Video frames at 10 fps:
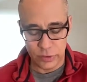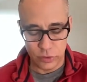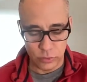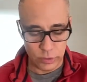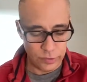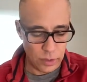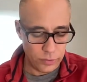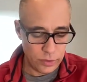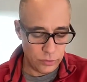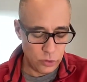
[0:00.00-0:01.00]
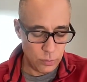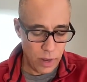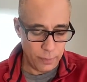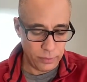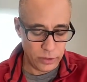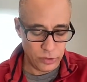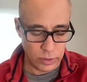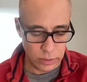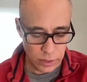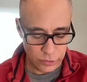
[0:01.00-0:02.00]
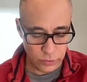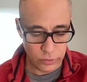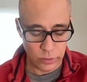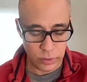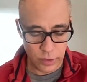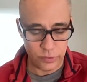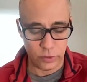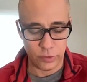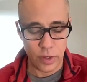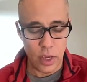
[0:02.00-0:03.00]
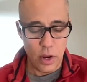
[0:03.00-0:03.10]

to result in two population clusters,